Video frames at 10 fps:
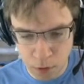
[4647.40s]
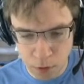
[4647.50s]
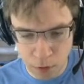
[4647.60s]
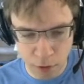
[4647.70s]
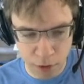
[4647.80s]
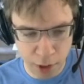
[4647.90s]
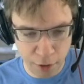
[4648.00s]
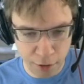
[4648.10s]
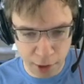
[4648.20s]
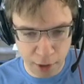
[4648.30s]
so that he
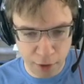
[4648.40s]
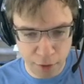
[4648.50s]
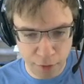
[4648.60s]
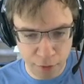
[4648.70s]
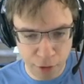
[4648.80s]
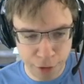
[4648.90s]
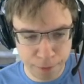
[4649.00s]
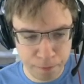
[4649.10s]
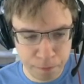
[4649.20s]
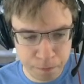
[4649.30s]
doesn't kill us in the future.
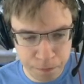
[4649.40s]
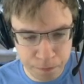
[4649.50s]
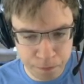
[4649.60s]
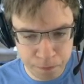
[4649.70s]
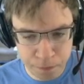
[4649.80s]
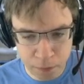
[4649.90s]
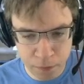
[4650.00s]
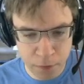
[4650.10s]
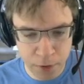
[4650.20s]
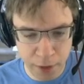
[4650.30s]

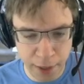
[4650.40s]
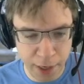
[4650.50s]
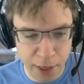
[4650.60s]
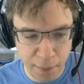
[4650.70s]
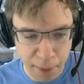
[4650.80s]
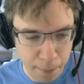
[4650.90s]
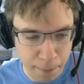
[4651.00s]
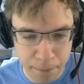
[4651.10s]
And bomb.